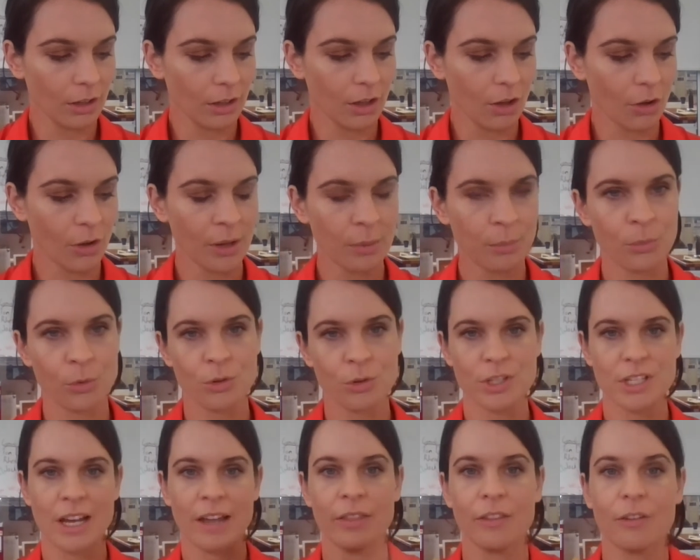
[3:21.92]
going more
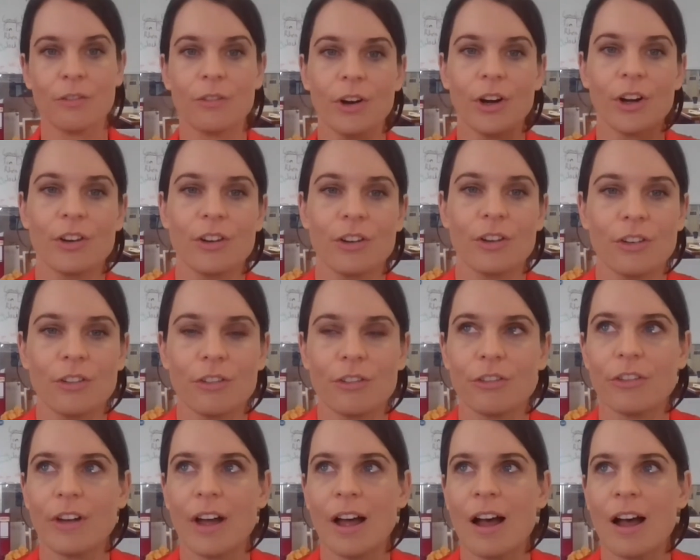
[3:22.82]
down the road
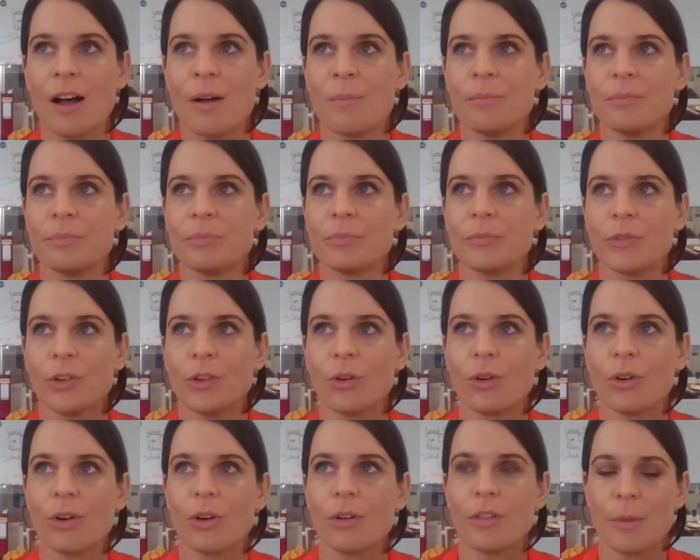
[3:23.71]
of
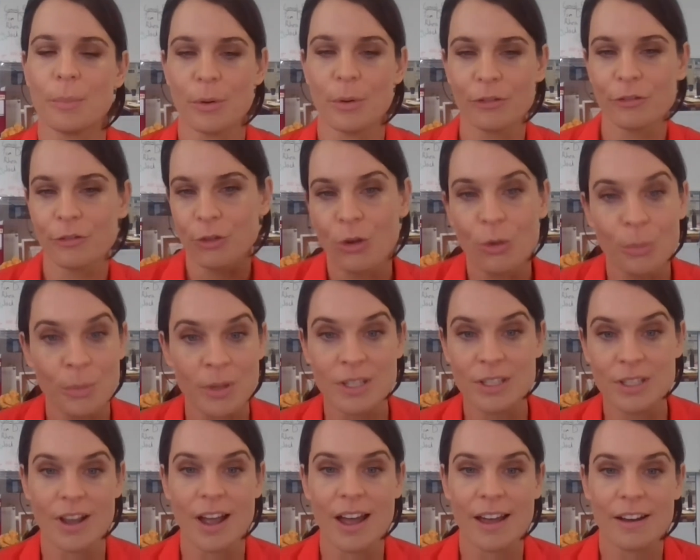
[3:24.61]
the
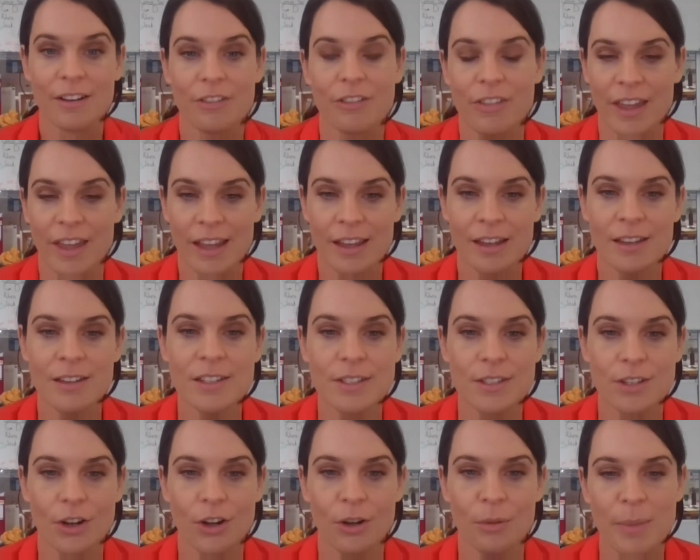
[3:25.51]
performance side of things,
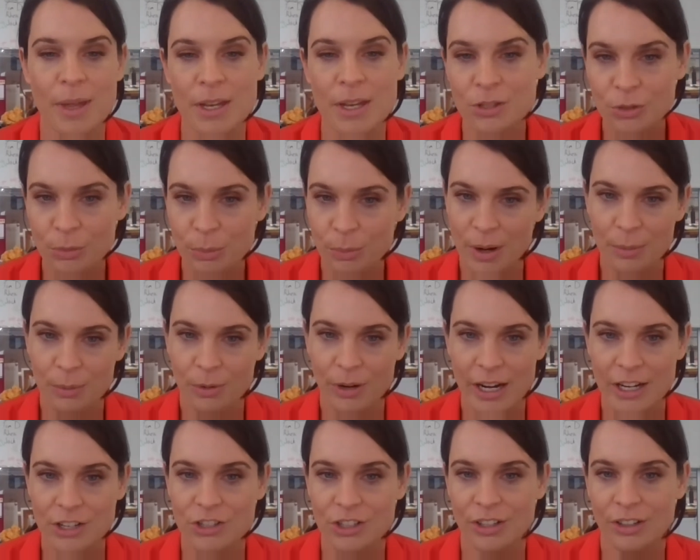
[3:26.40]
so mental
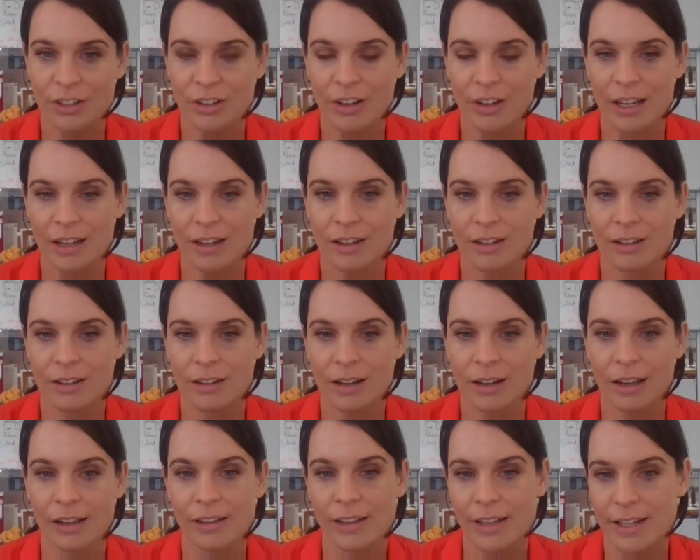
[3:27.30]
preparation in
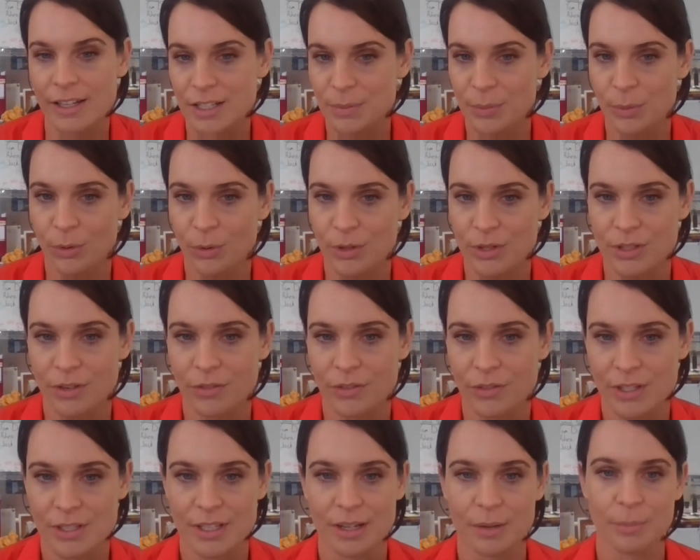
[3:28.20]
elite sport is
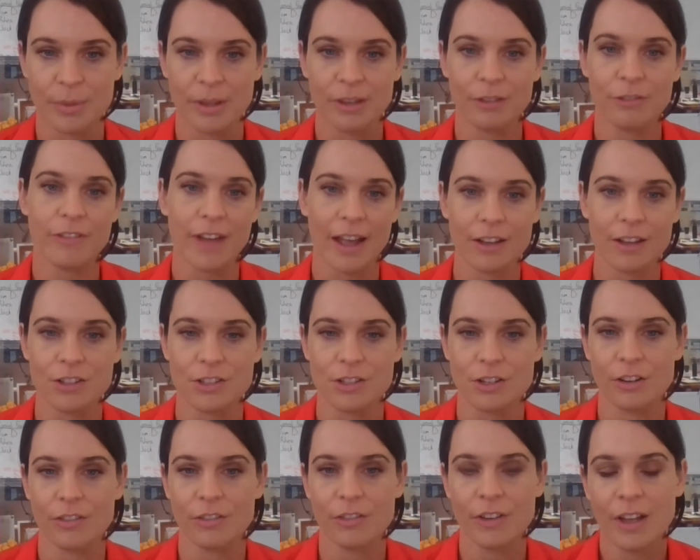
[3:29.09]
obviously a big factor
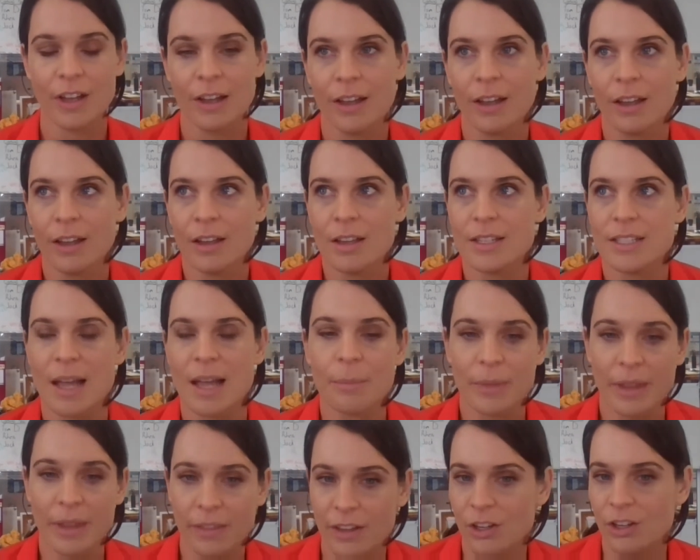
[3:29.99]
of
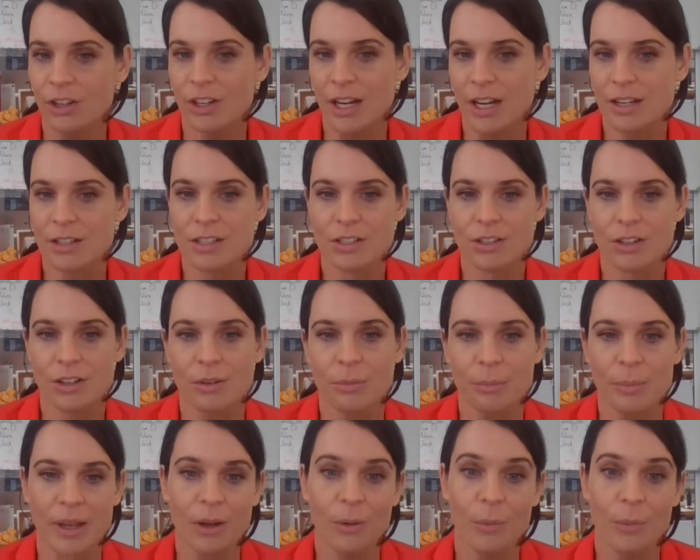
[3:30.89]
something that you need to
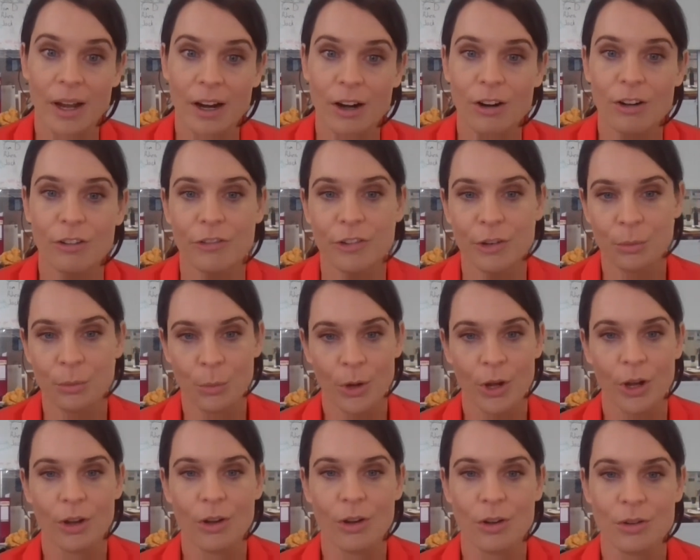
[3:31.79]
be aware of and
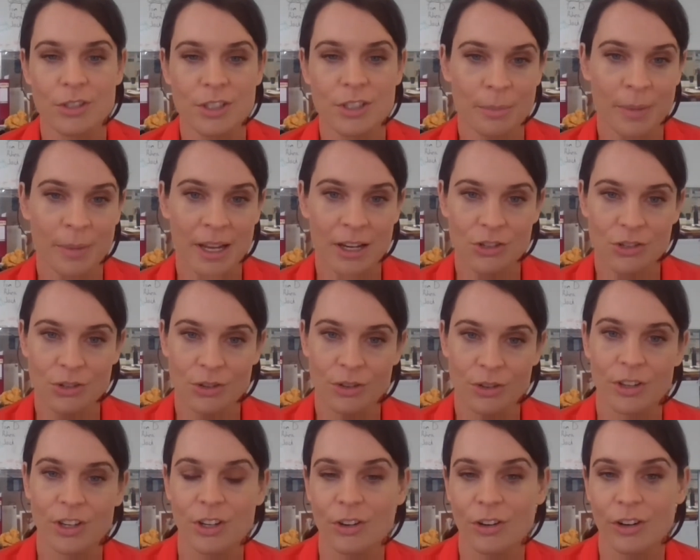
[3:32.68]
work on to make sure
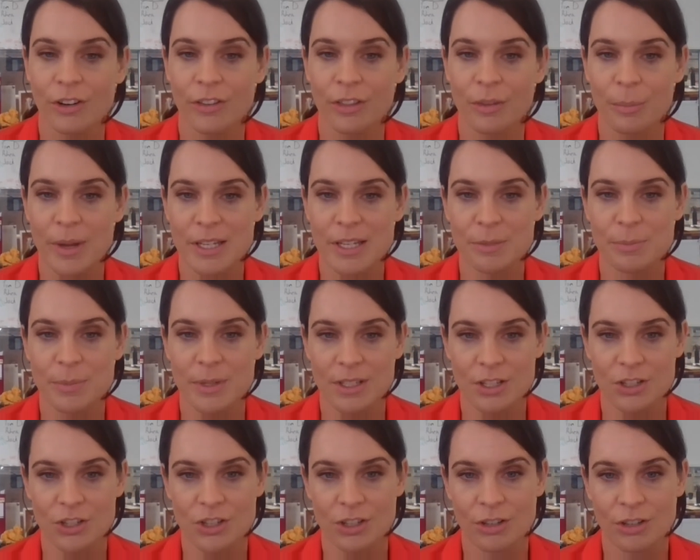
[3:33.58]
that you're in the best
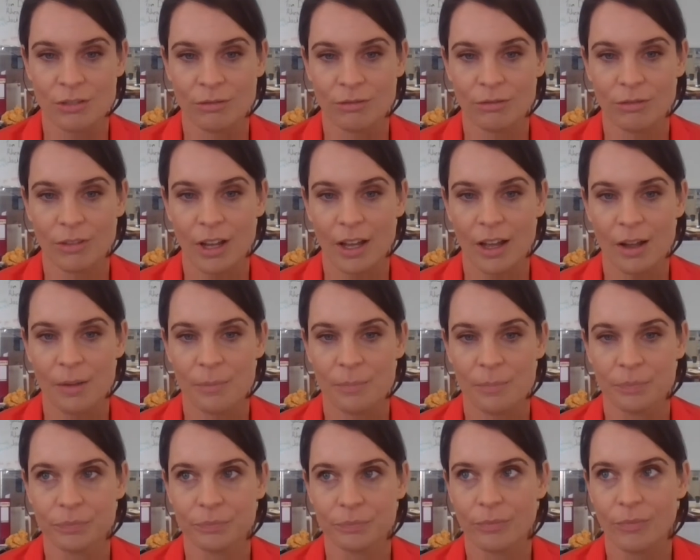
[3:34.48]
position
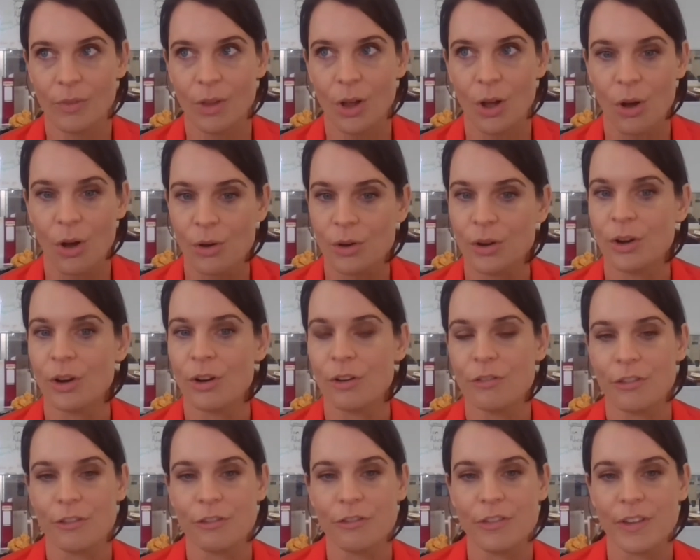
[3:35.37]
on and
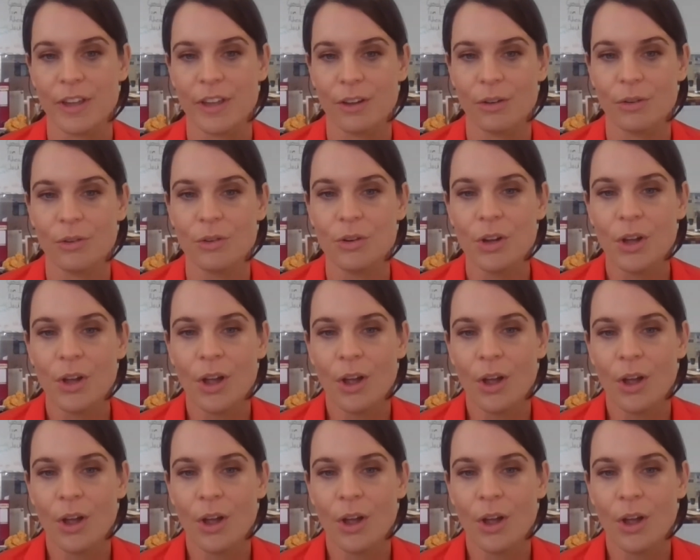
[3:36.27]
off the field.